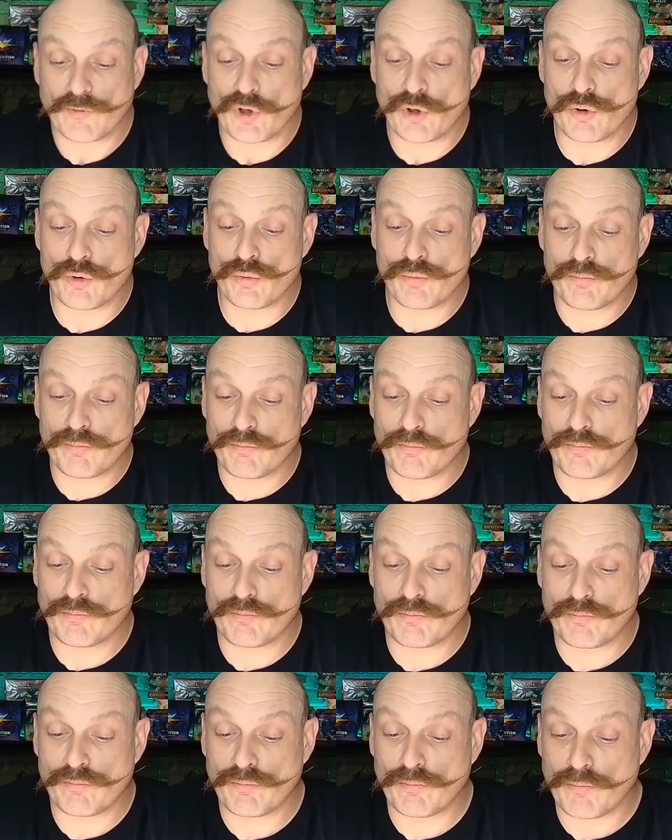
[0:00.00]
Oh.
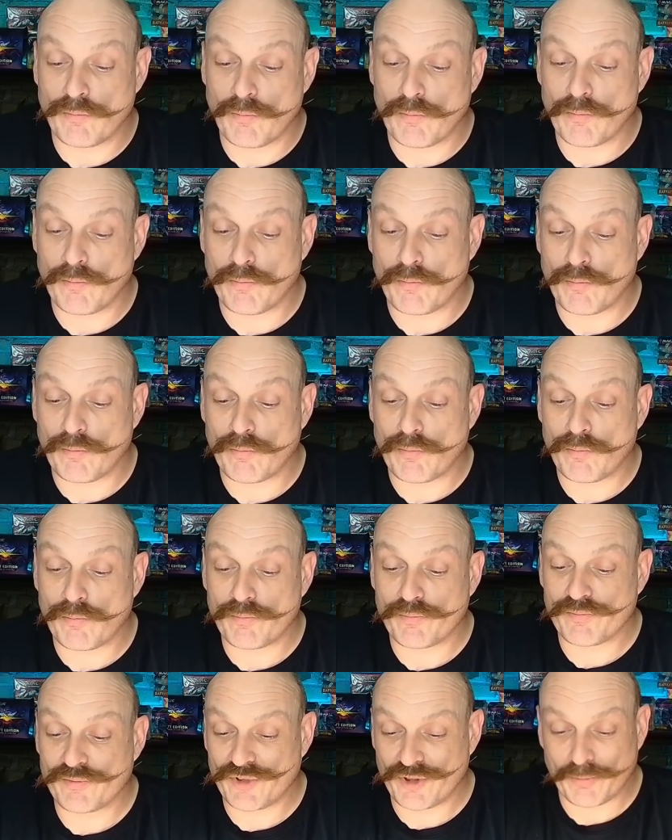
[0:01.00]

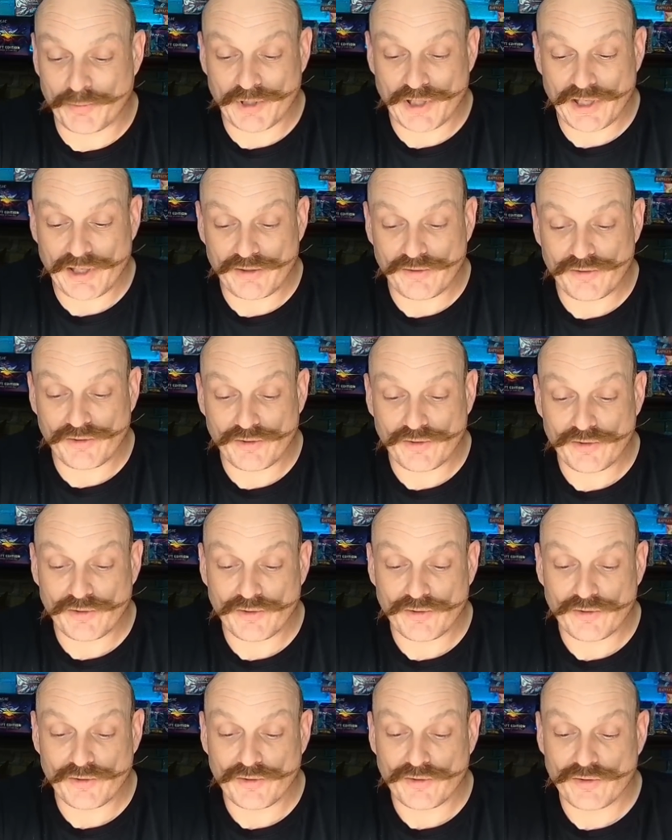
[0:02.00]
Explains. What we
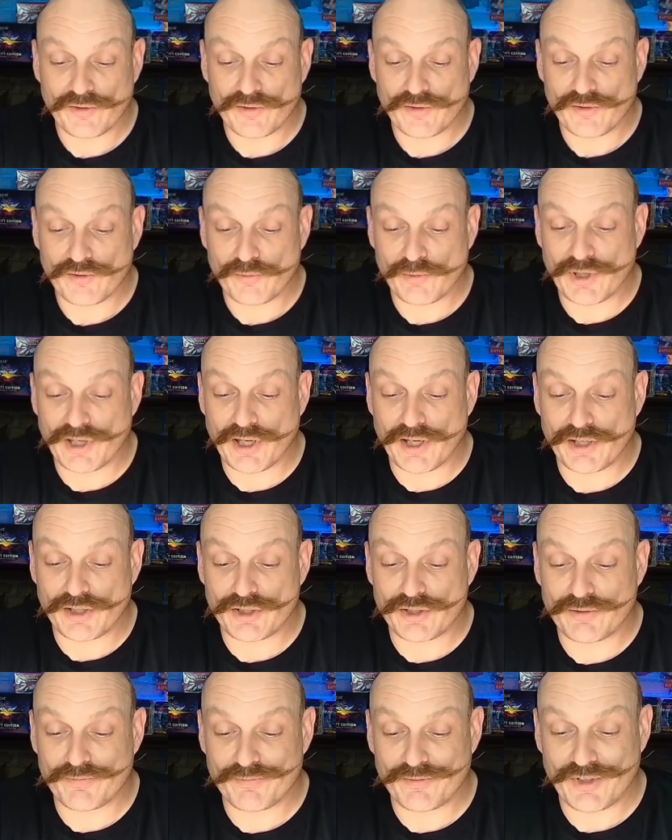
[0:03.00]
got? We Shag
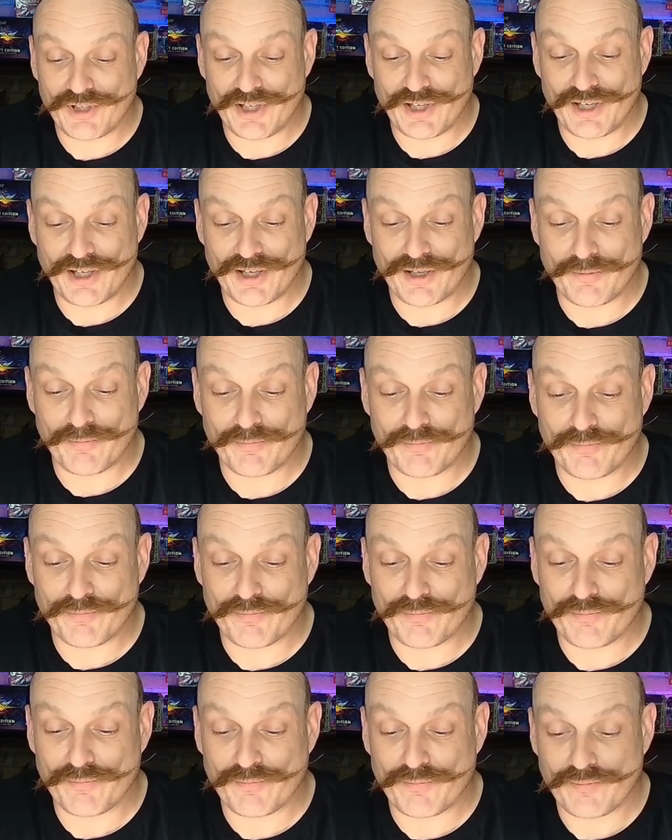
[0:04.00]
got, rat. Yep. Yeah.
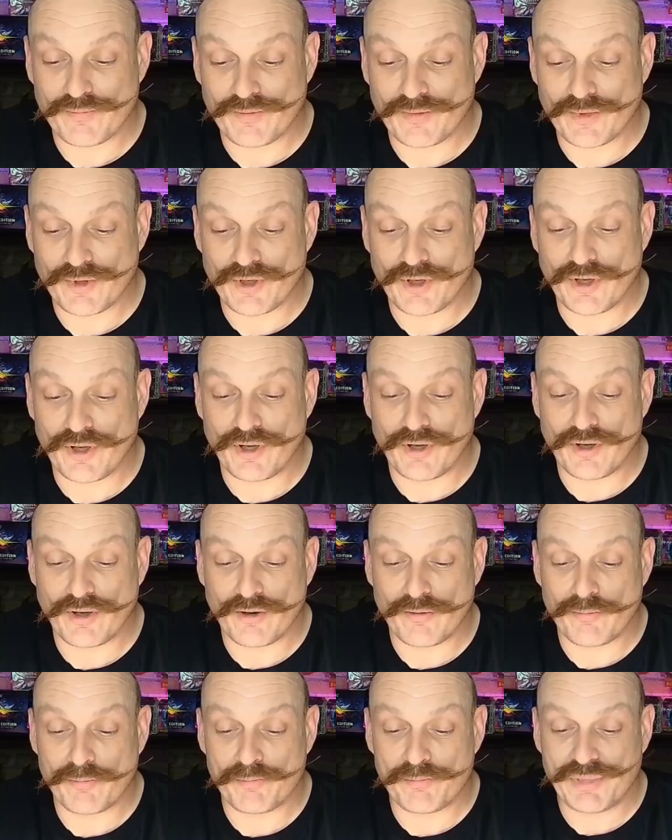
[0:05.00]

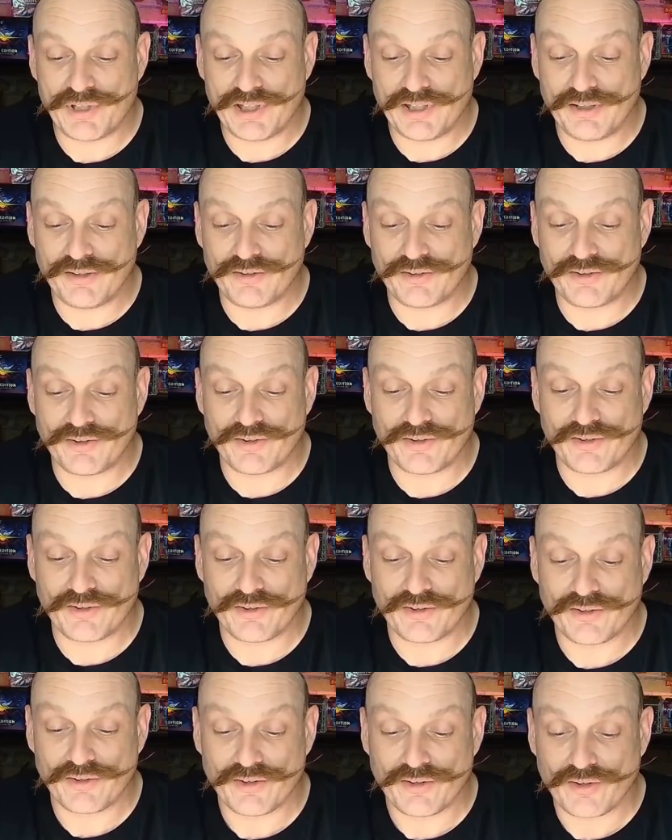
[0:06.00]
Oh,
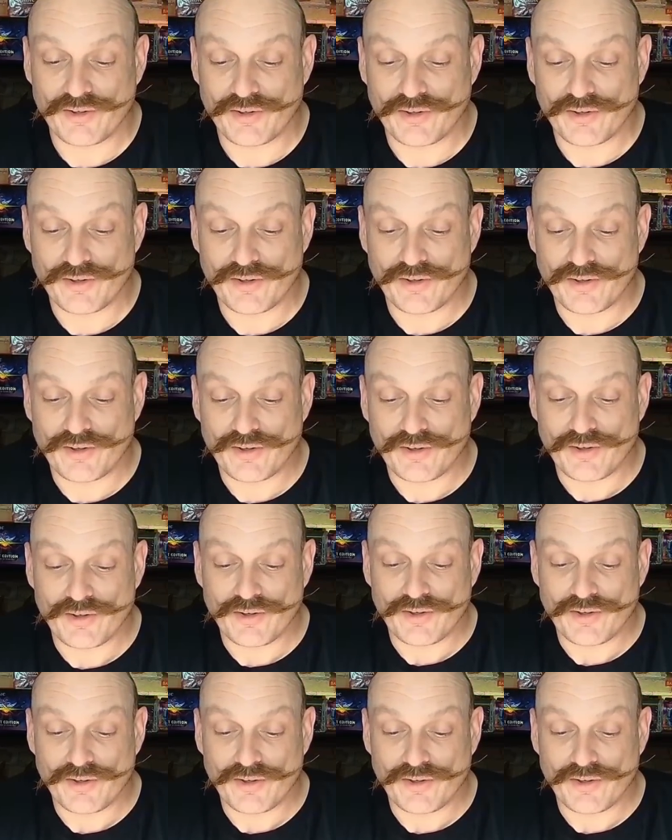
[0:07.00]
beasts. The mouth.